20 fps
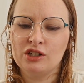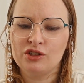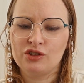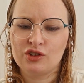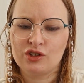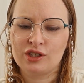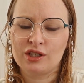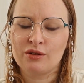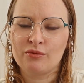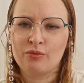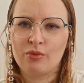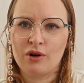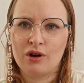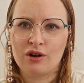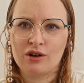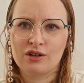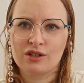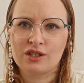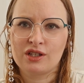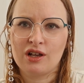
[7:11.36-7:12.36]
interesting
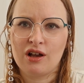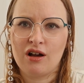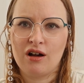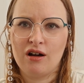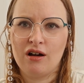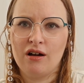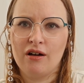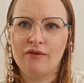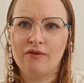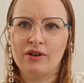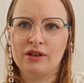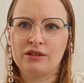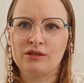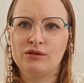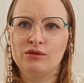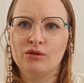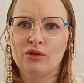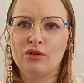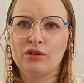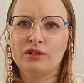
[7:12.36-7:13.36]
parts are that
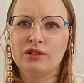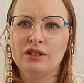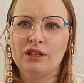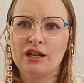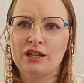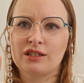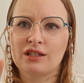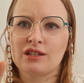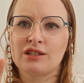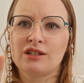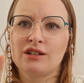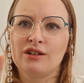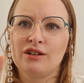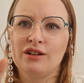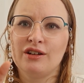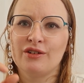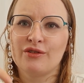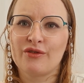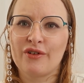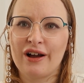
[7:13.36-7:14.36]
not
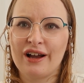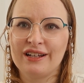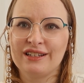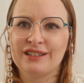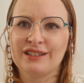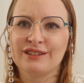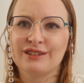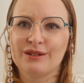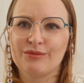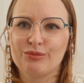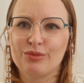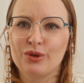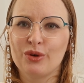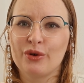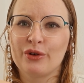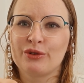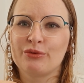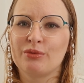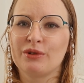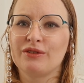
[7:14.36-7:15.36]
necessarily writing the
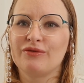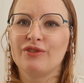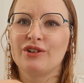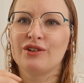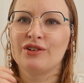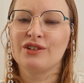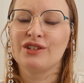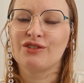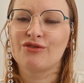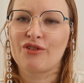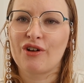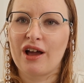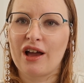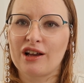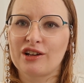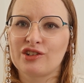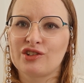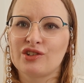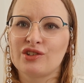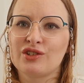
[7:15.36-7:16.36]
plot, but their
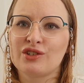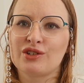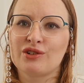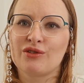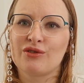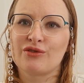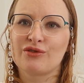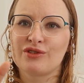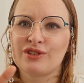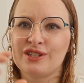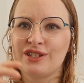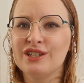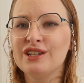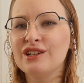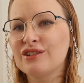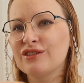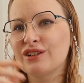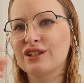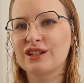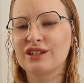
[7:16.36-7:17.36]
interactions or
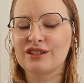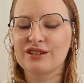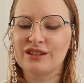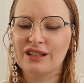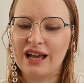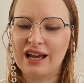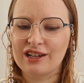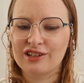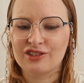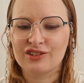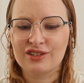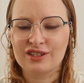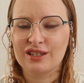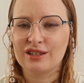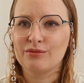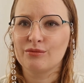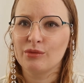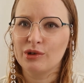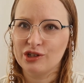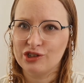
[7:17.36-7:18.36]
secret little actions
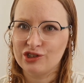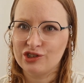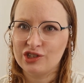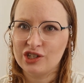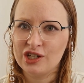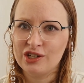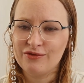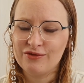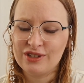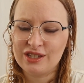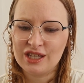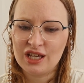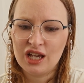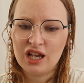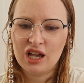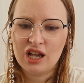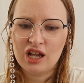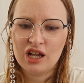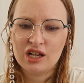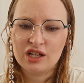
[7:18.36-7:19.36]
and mischiefs.
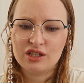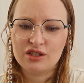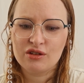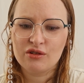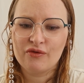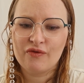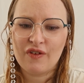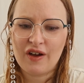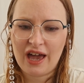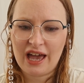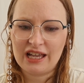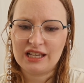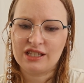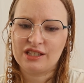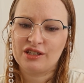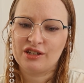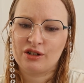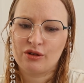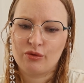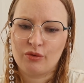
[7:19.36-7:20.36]
So that's
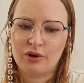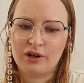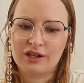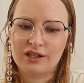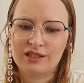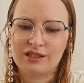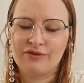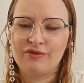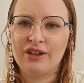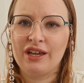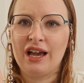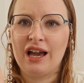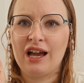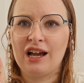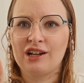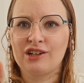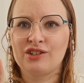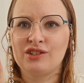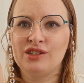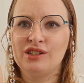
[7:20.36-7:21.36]
the quirks. They
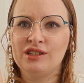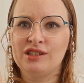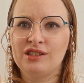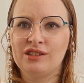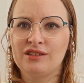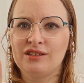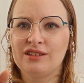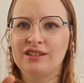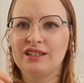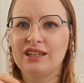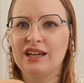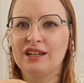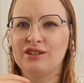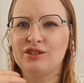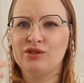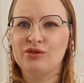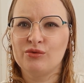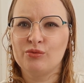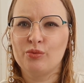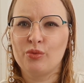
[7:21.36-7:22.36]
actually
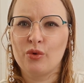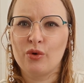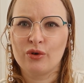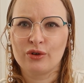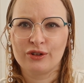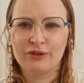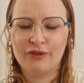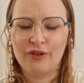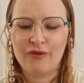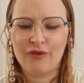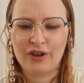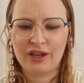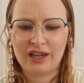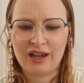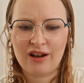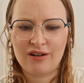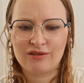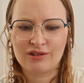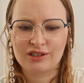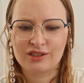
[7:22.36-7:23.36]
get you bond with the
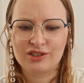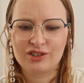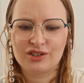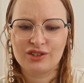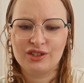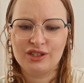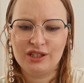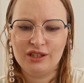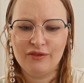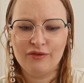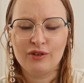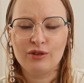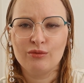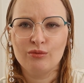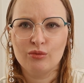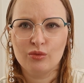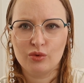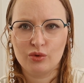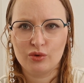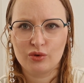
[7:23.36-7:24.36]
character
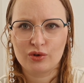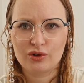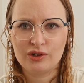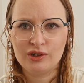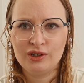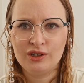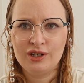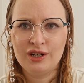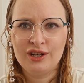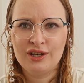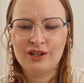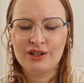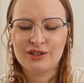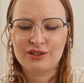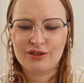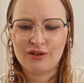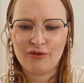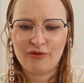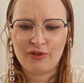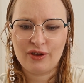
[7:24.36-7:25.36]
even more.
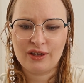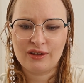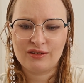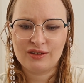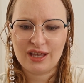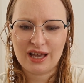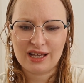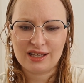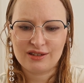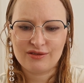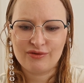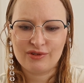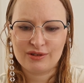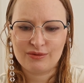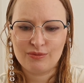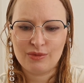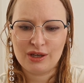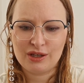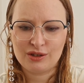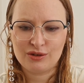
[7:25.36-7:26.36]
So I think that's
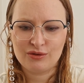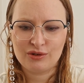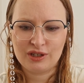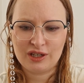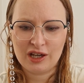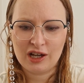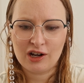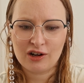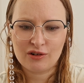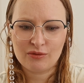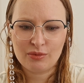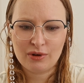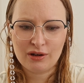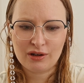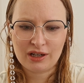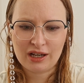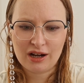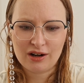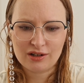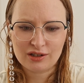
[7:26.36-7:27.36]
what makes you care
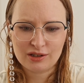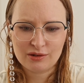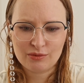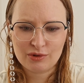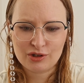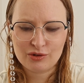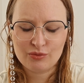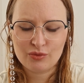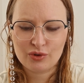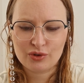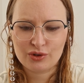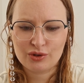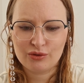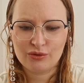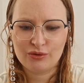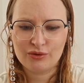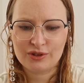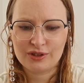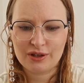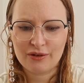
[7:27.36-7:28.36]
about character much more.
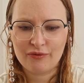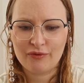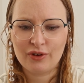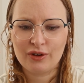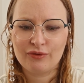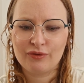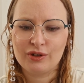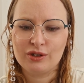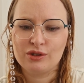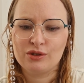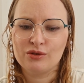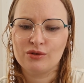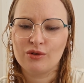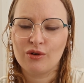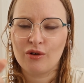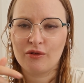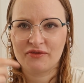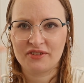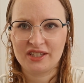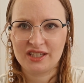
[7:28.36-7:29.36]
So something we do
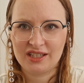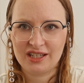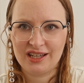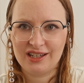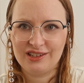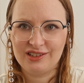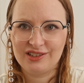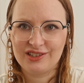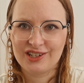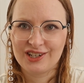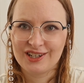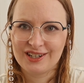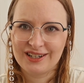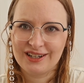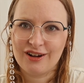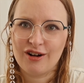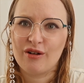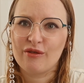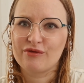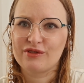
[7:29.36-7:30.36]
off stage,
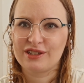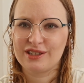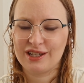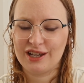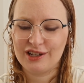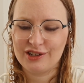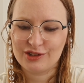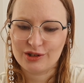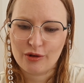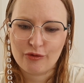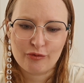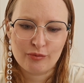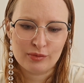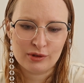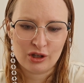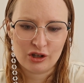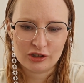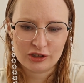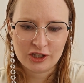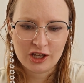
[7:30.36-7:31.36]
off
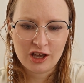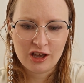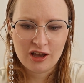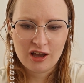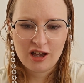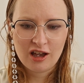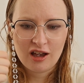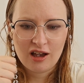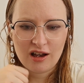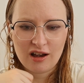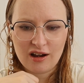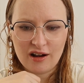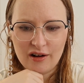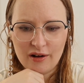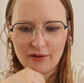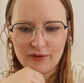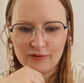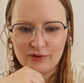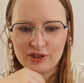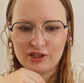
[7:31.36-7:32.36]
plot.
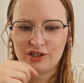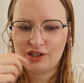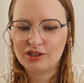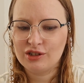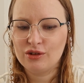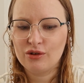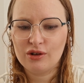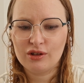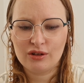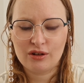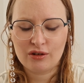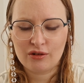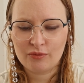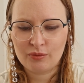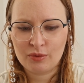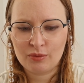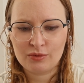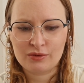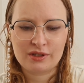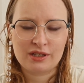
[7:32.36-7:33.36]
Which I know a lot
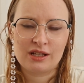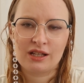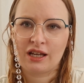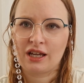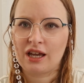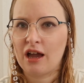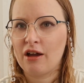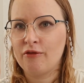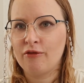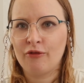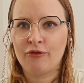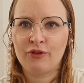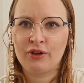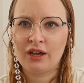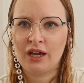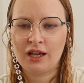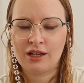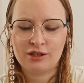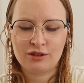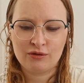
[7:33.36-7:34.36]
of people say like everything
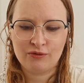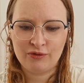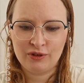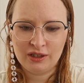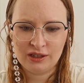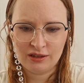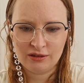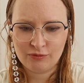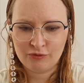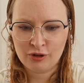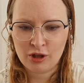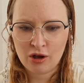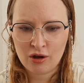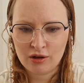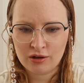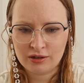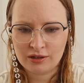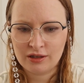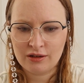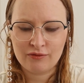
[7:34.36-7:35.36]
has to feed the
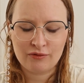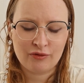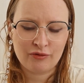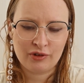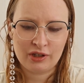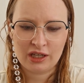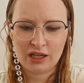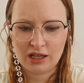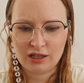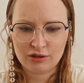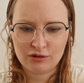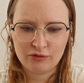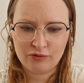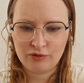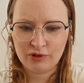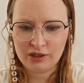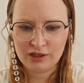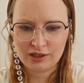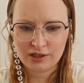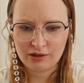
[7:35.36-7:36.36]
plot, everything has to
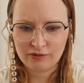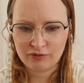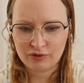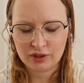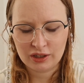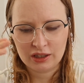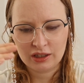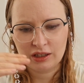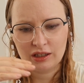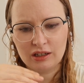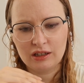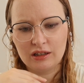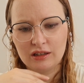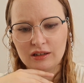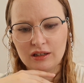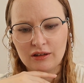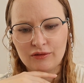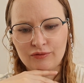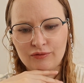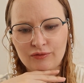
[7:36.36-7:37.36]
feed something.
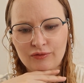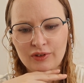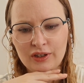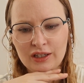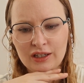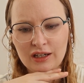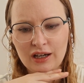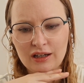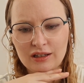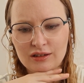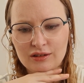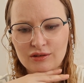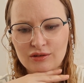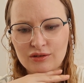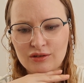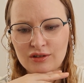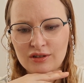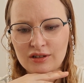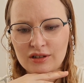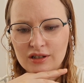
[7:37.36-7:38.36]
And I think I
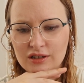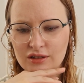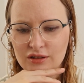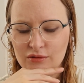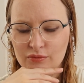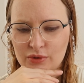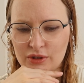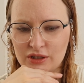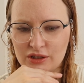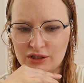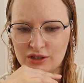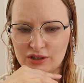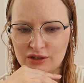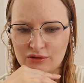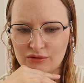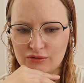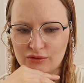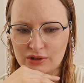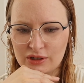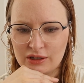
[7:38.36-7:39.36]
little bit
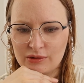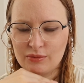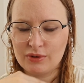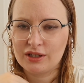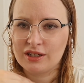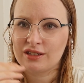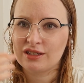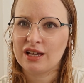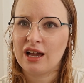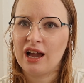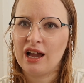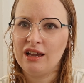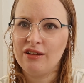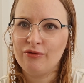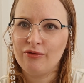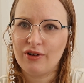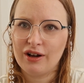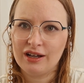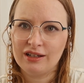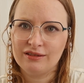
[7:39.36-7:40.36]
disagree because I
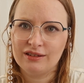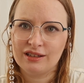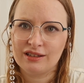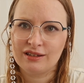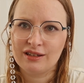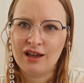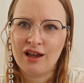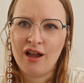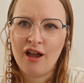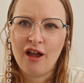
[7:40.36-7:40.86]
find that,